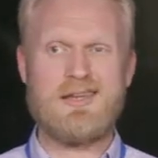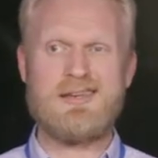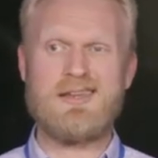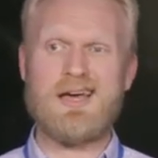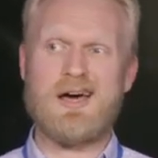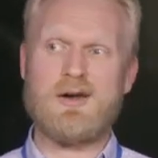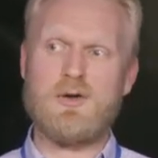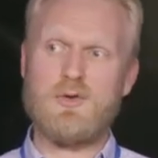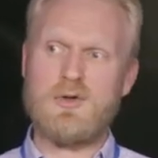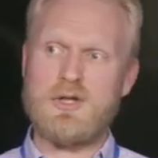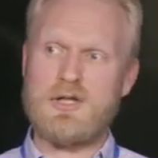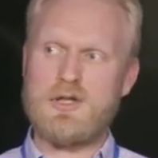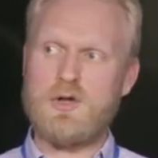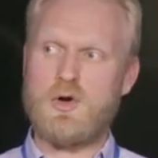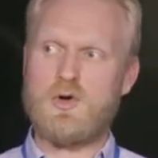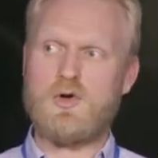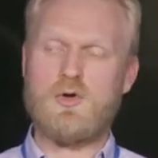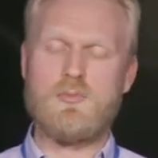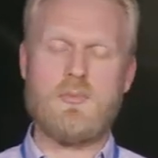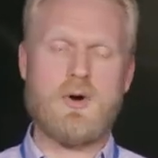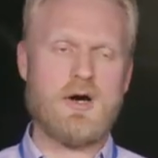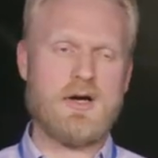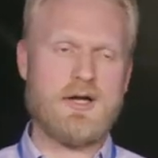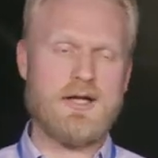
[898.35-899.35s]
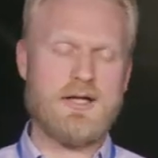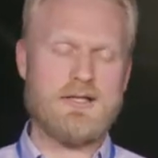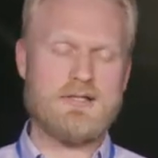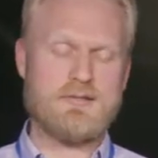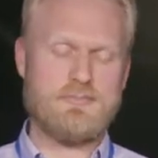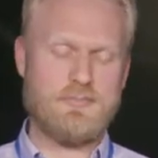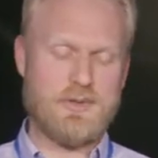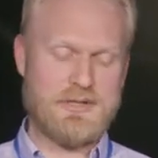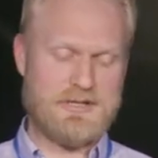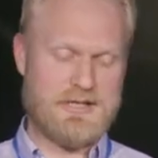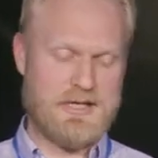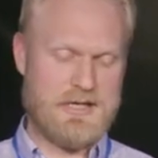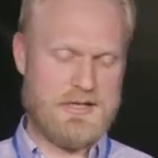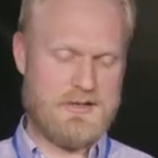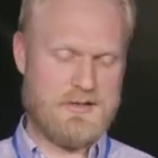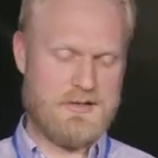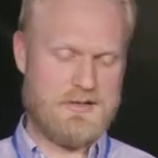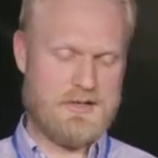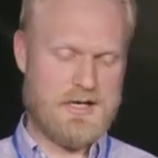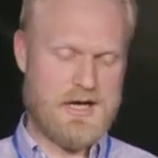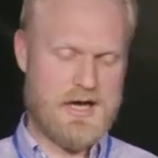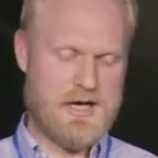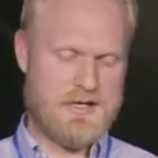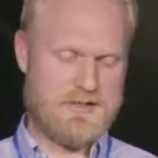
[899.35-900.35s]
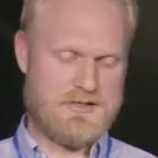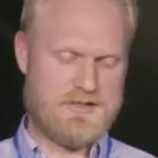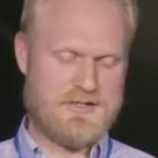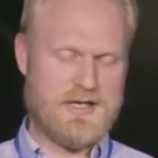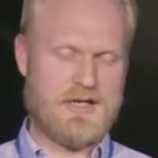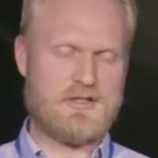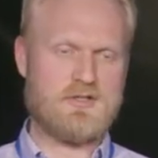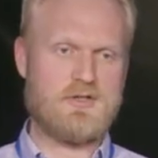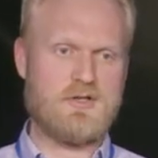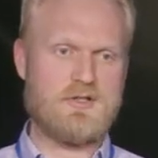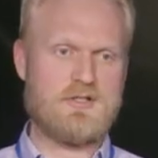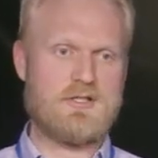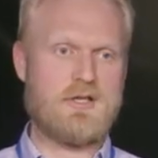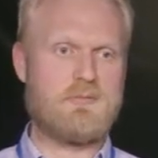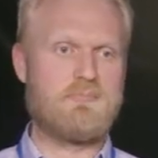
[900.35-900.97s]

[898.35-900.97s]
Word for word: not only local markets, but then uh, sectors